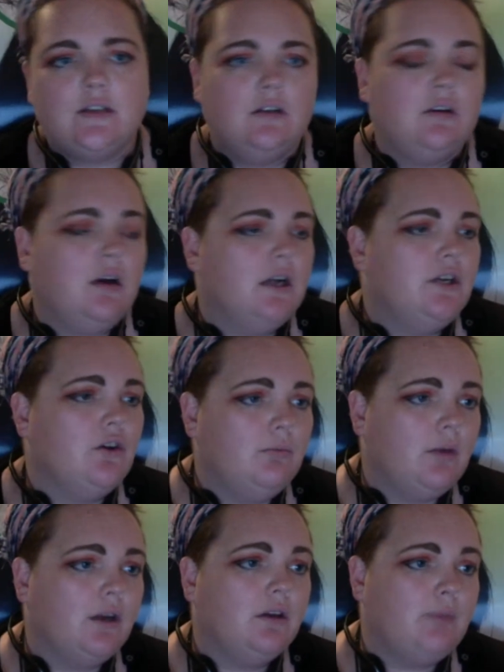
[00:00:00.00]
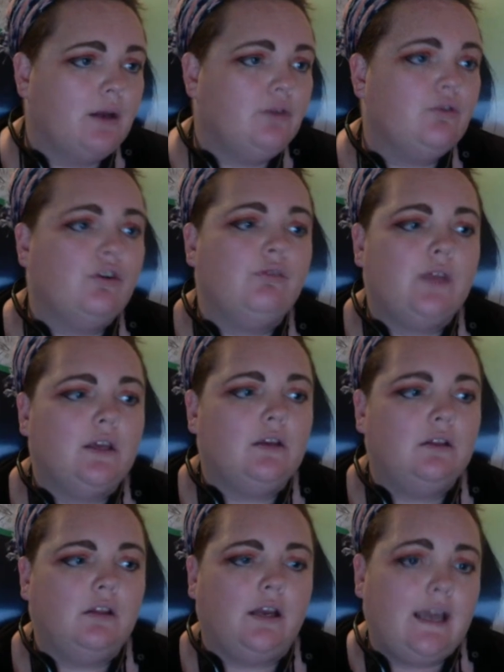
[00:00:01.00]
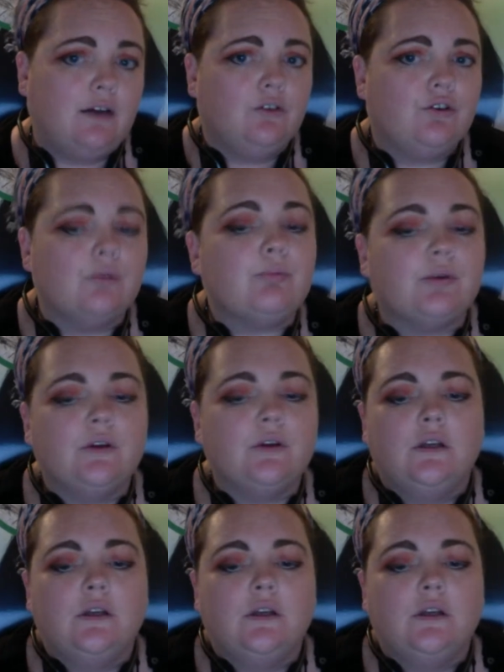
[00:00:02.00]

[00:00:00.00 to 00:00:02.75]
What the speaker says: and I know my group, our group,